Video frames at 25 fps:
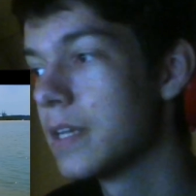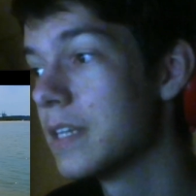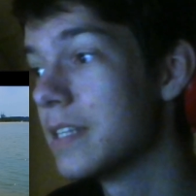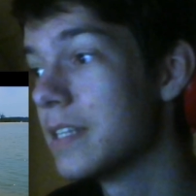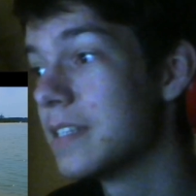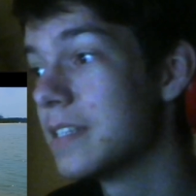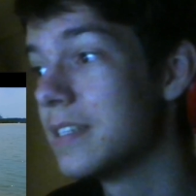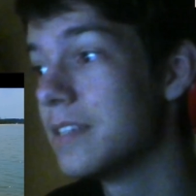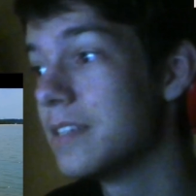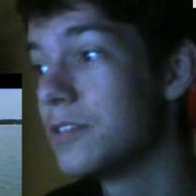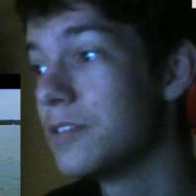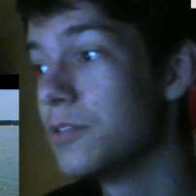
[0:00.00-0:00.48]

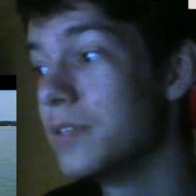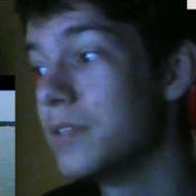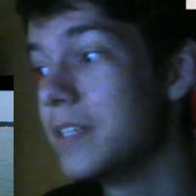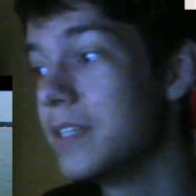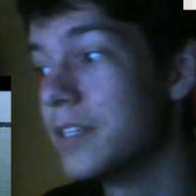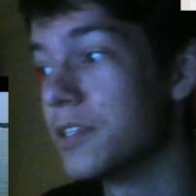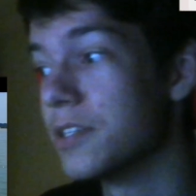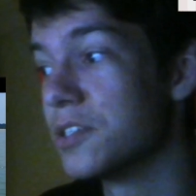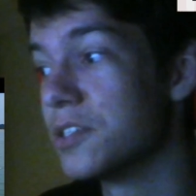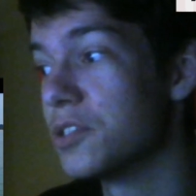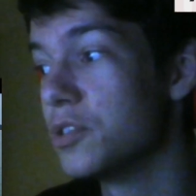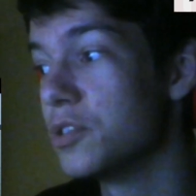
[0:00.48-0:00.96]
Since you
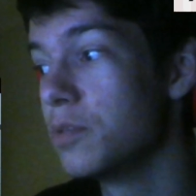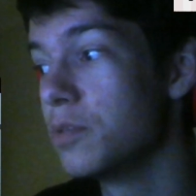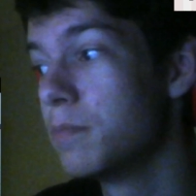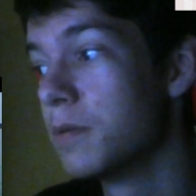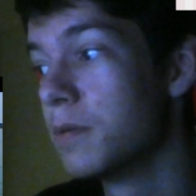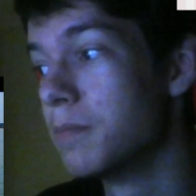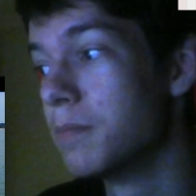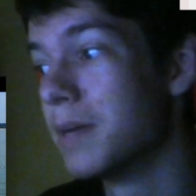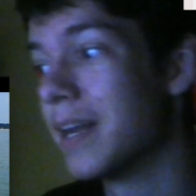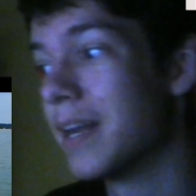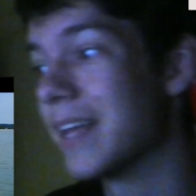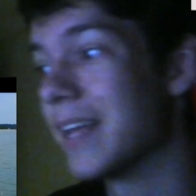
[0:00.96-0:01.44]
need a
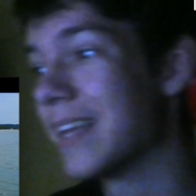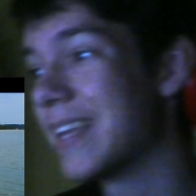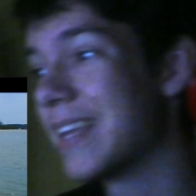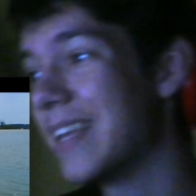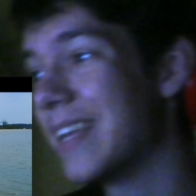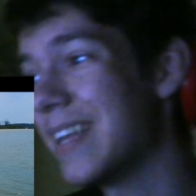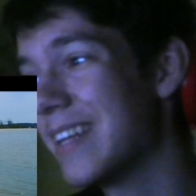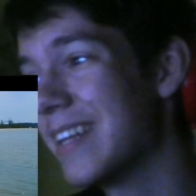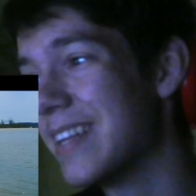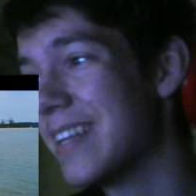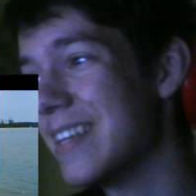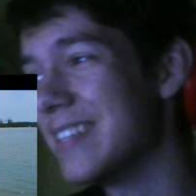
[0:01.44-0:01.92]
super, but I
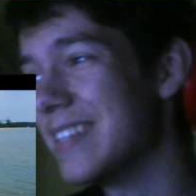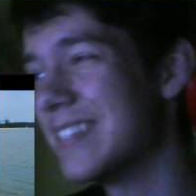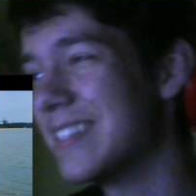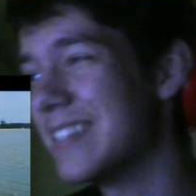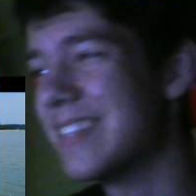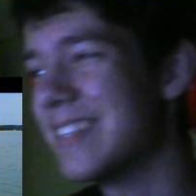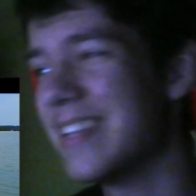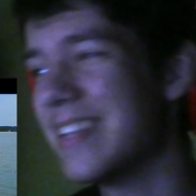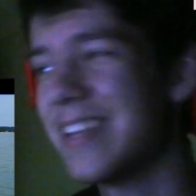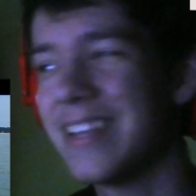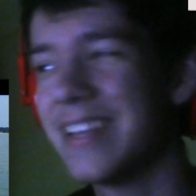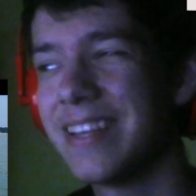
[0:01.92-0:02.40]
can't. Is
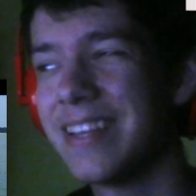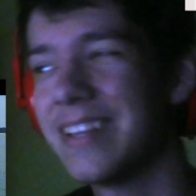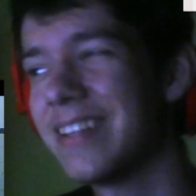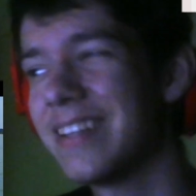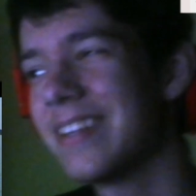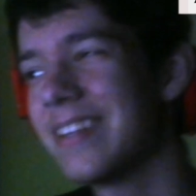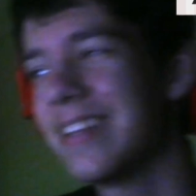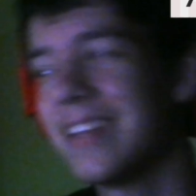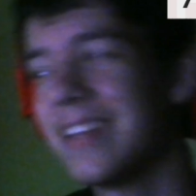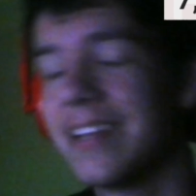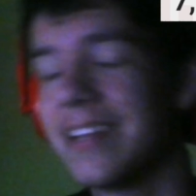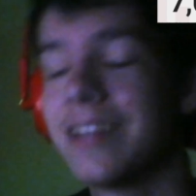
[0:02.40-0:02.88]
that
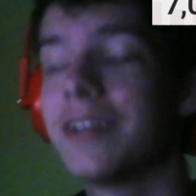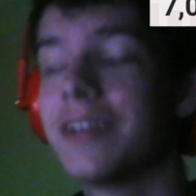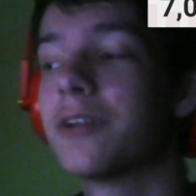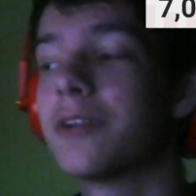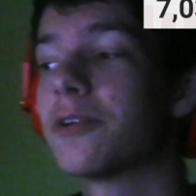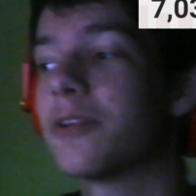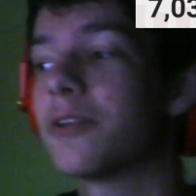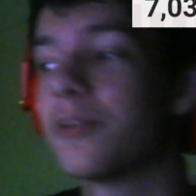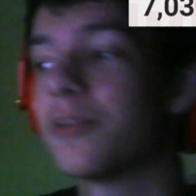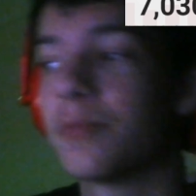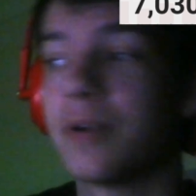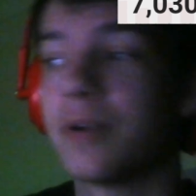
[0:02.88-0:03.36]

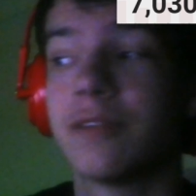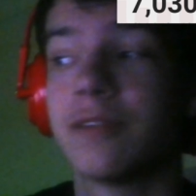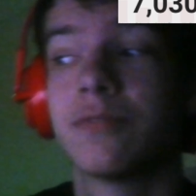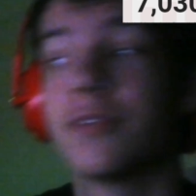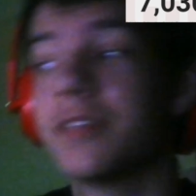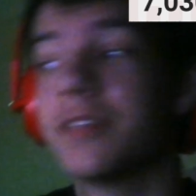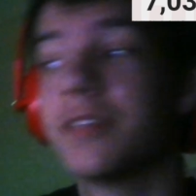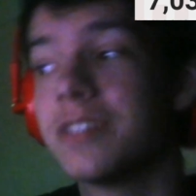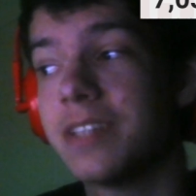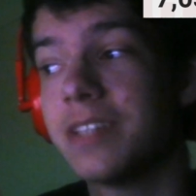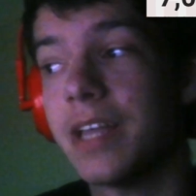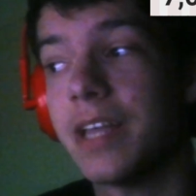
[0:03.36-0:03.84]
a
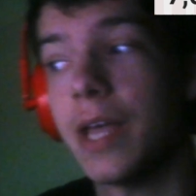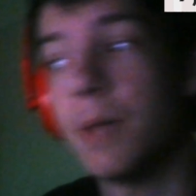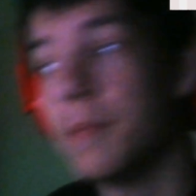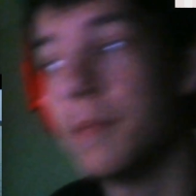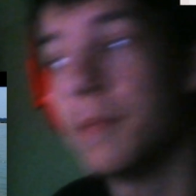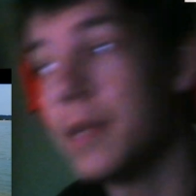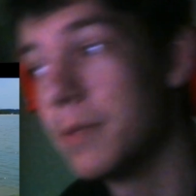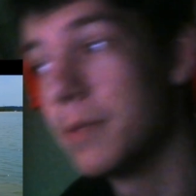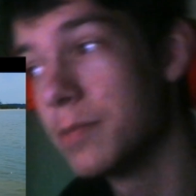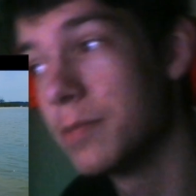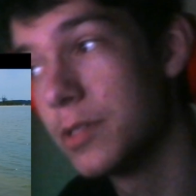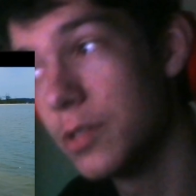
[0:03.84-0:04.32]
reference to
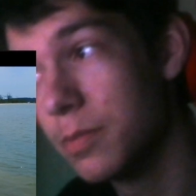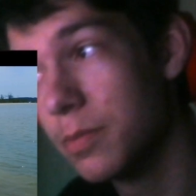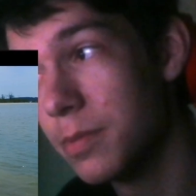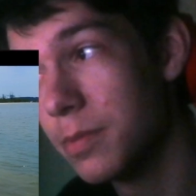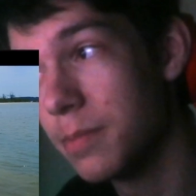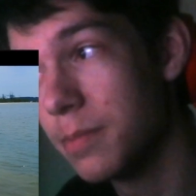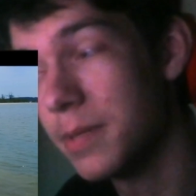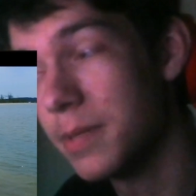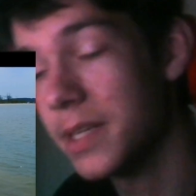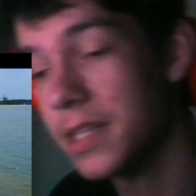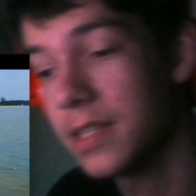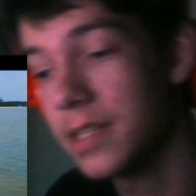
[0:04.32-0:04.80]
Eminem
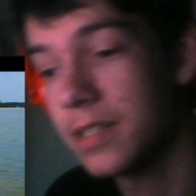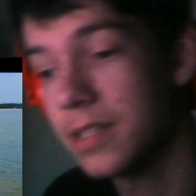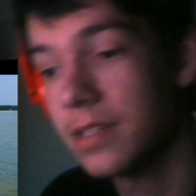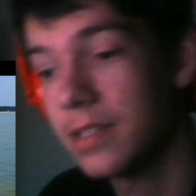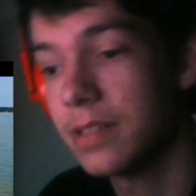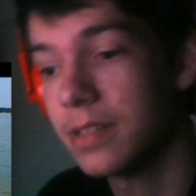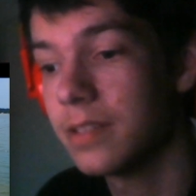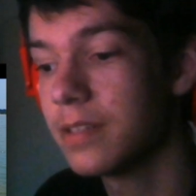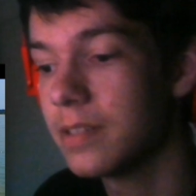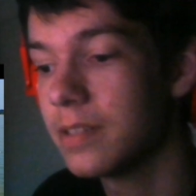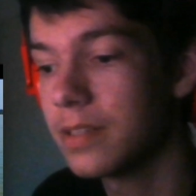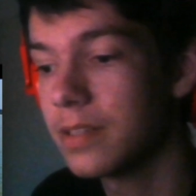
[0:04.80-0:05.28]
Superman?
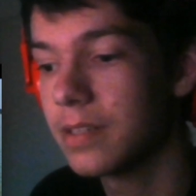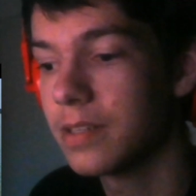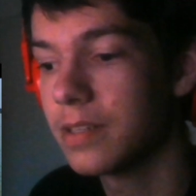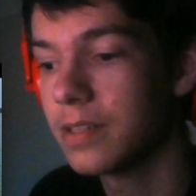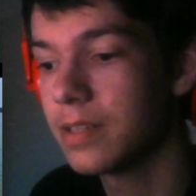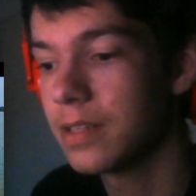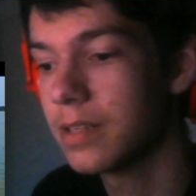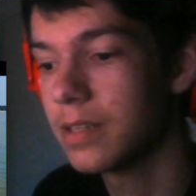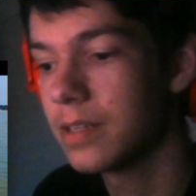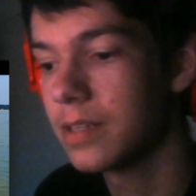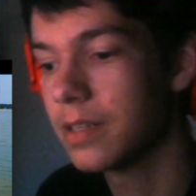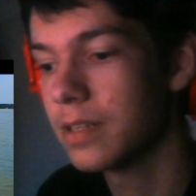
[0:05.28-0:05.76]

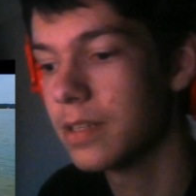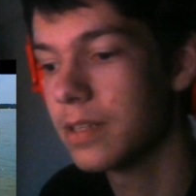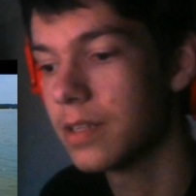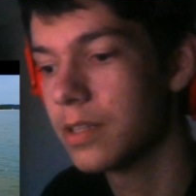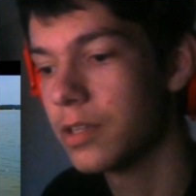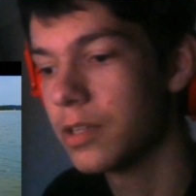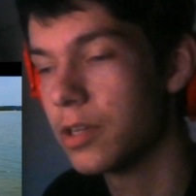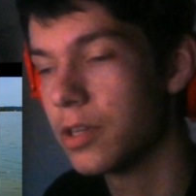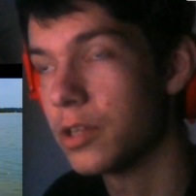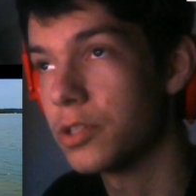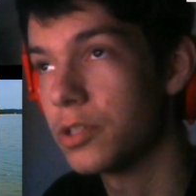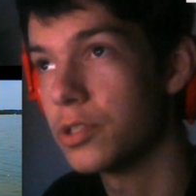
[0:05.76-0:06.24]

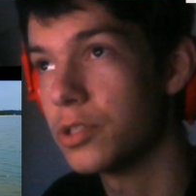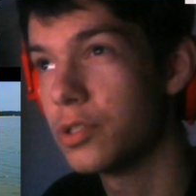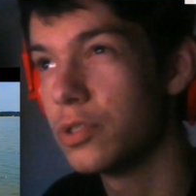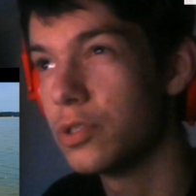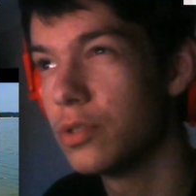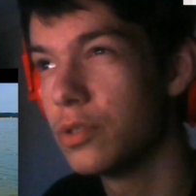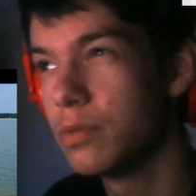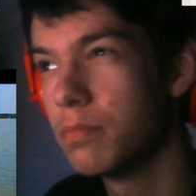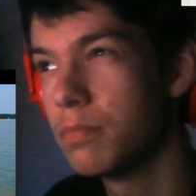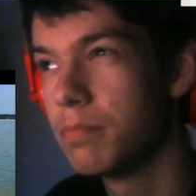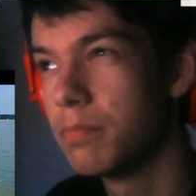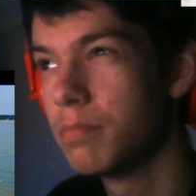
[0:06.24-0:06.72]
A
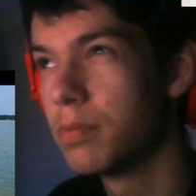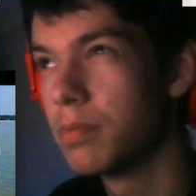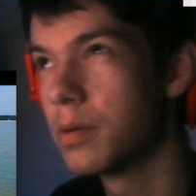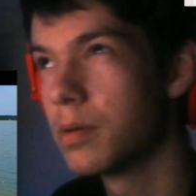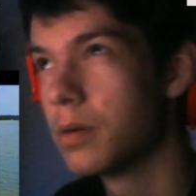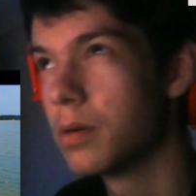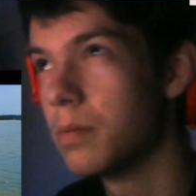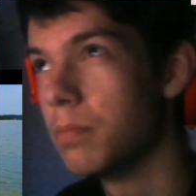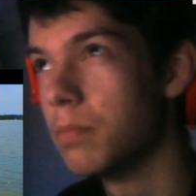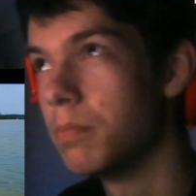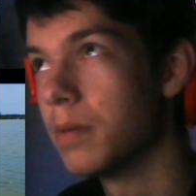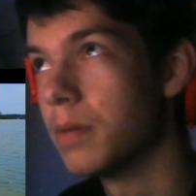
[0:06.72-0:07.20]

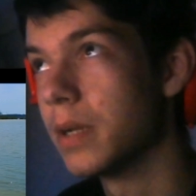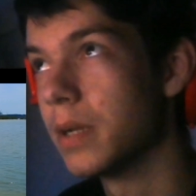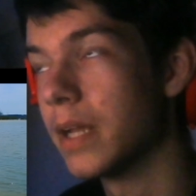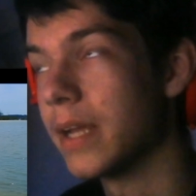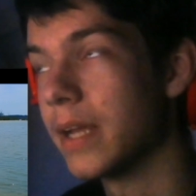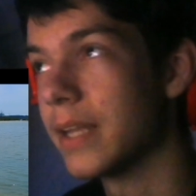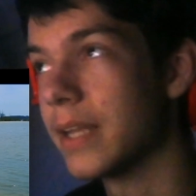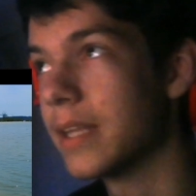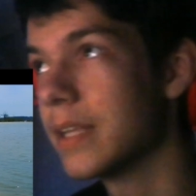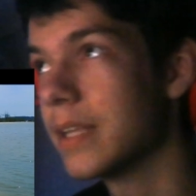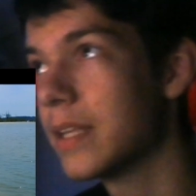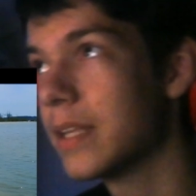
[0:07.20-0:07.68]
super, but
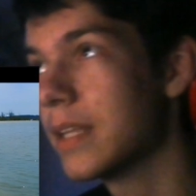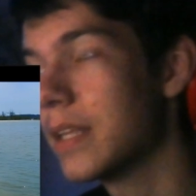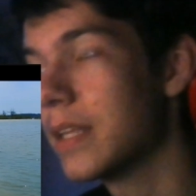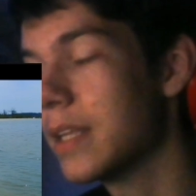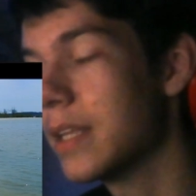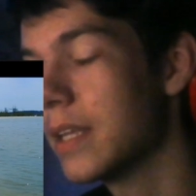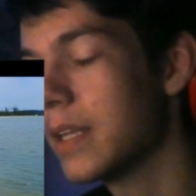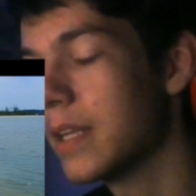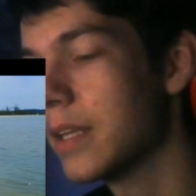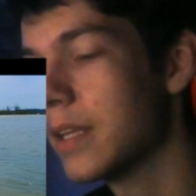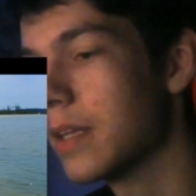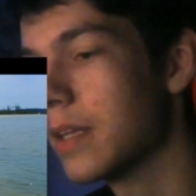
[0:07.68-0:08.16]
I can't.